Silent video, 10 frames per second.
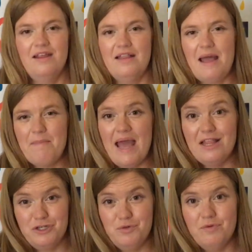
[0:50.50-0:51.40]
in that
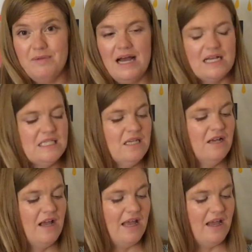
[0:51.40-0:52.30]
math toolbox,
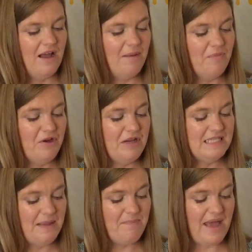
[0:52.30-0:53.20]
there
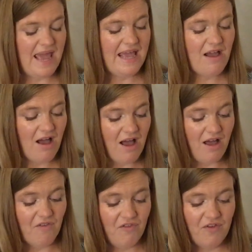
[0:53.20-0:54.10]
is a bag
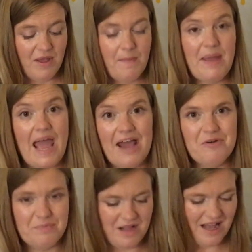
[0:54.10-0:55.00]
of
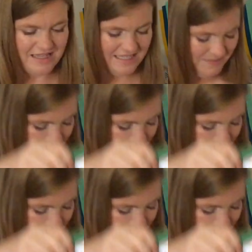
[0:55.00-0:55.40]
pattern blocks.